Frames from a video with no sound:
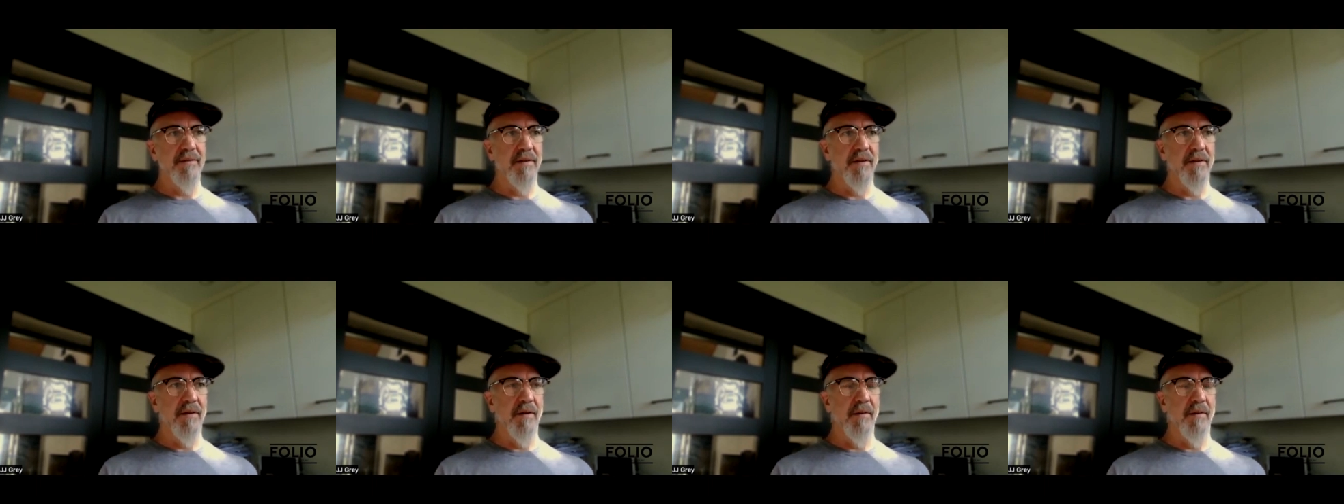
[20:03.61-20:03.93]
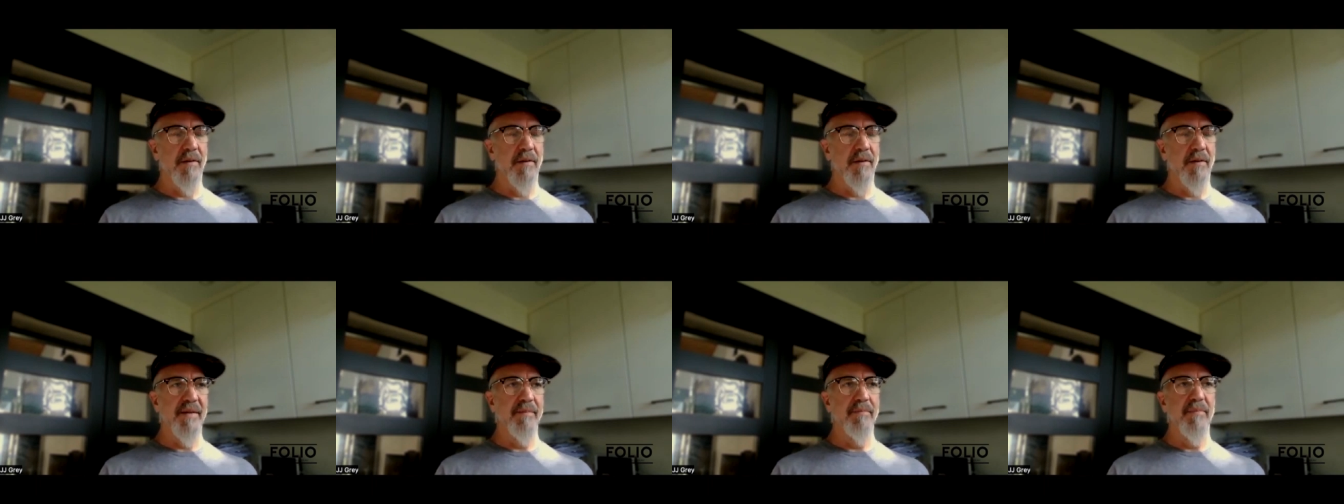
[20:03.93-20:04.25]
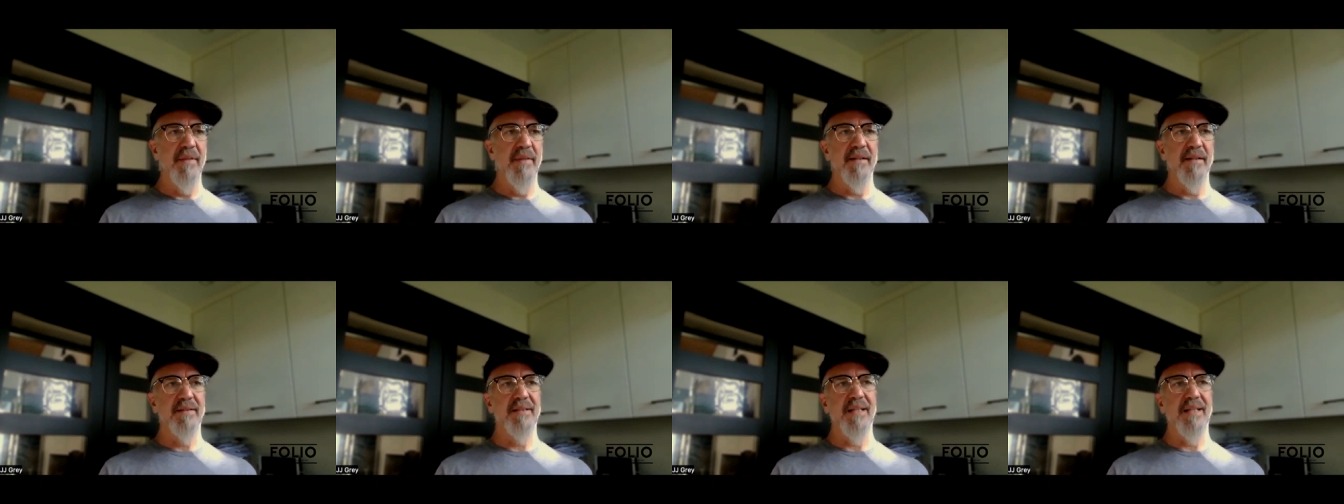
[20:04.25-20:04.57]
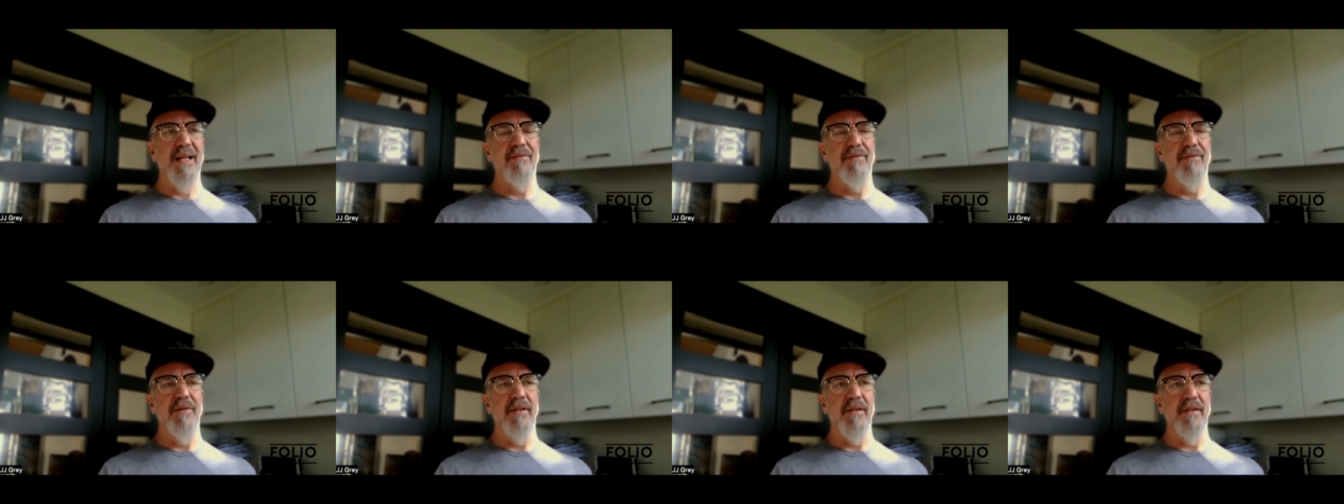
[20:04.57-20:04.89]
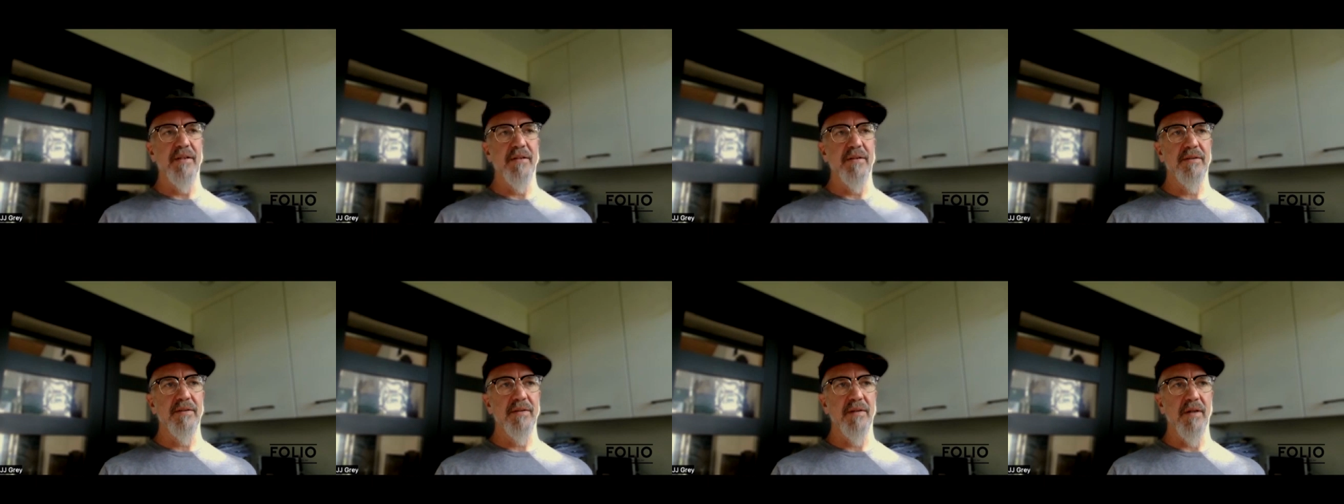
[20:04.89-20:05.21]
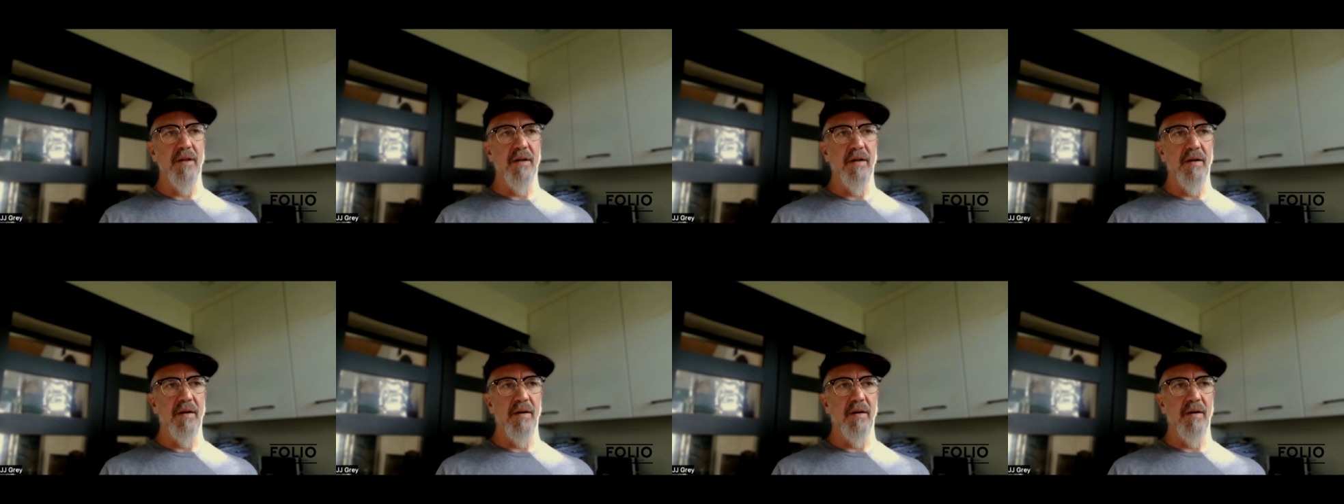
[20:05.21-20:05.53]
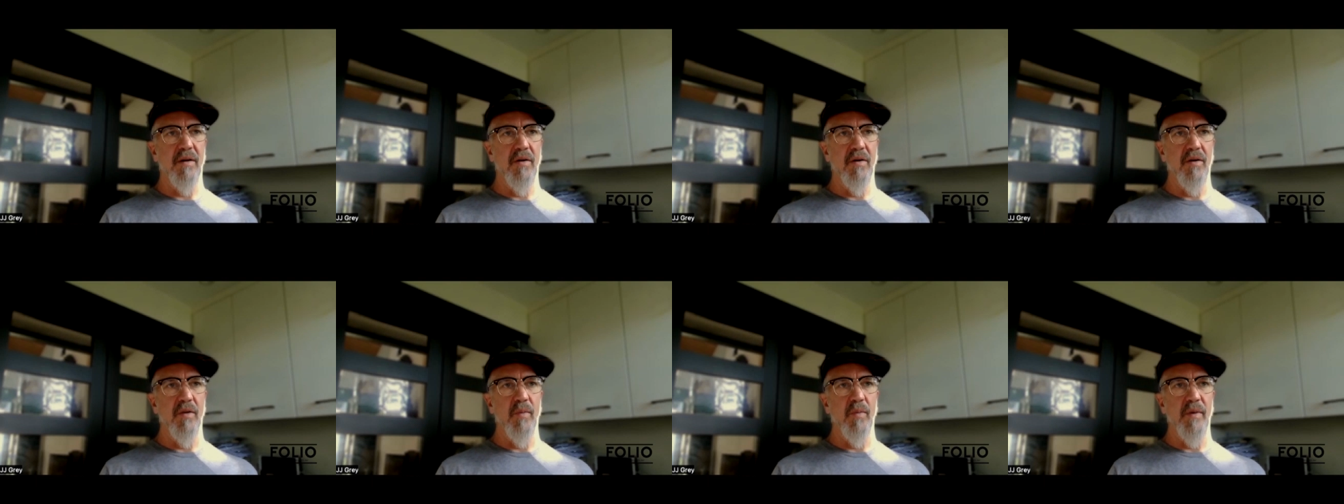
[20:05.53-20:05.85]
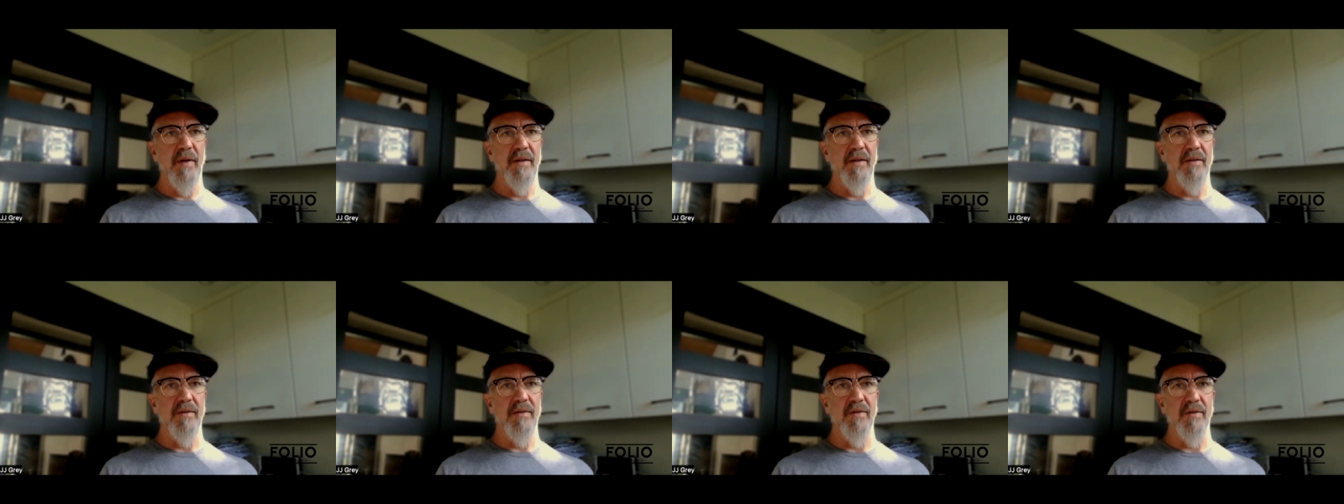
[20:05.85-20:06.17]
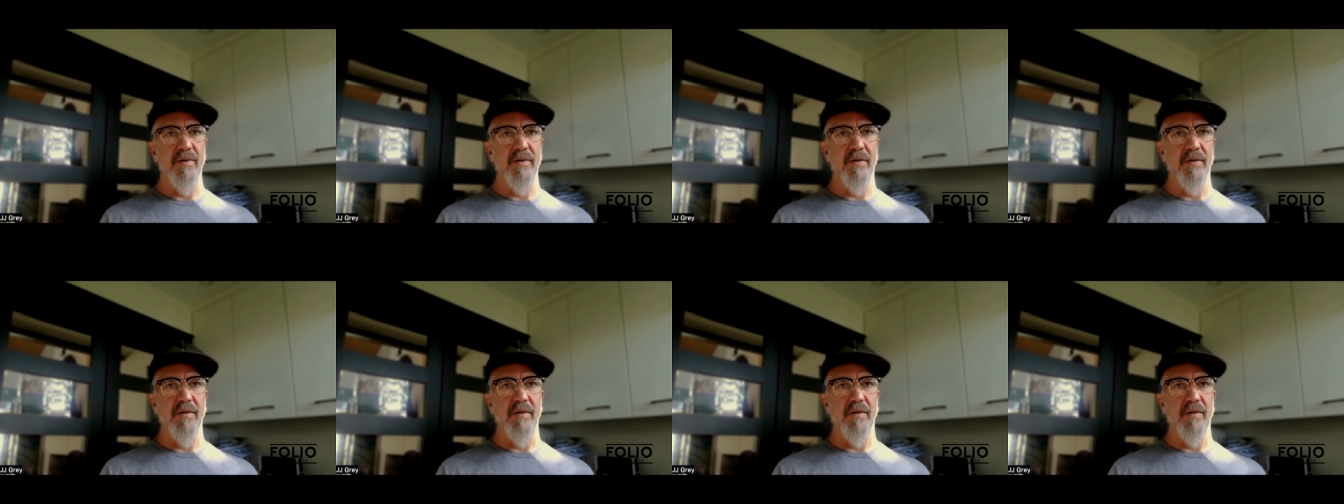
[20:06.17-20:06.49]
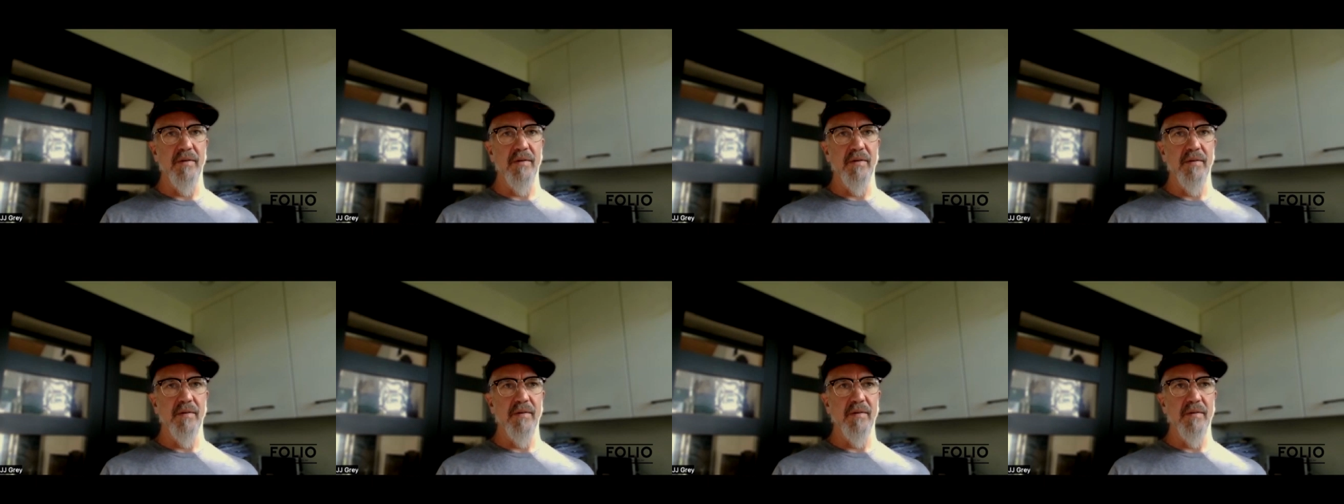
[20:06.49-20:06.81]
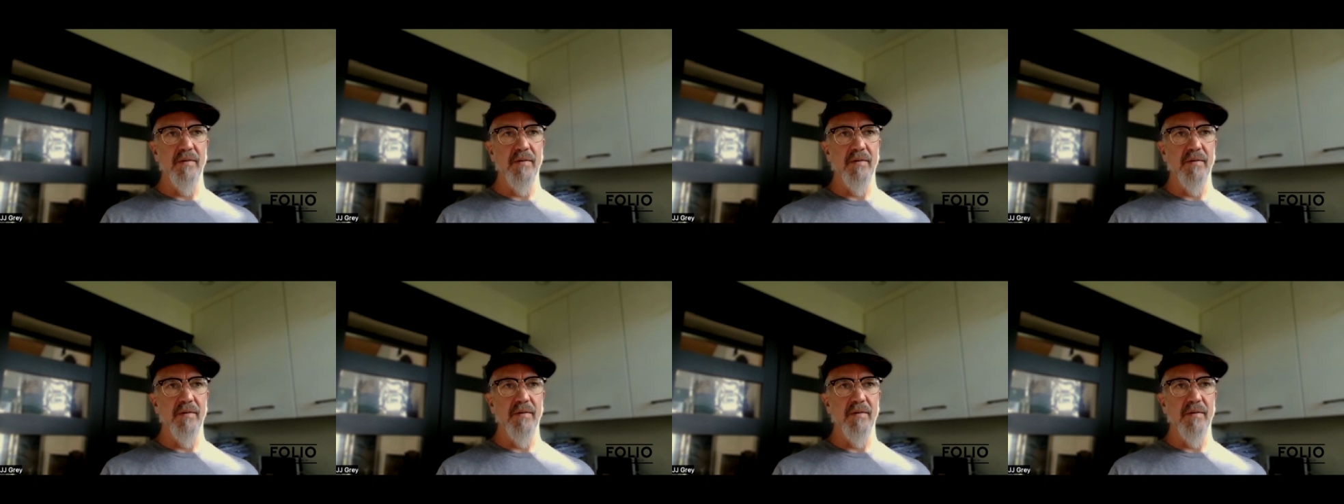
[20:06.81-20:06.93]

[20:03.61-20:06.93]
mid 70s, all the way into the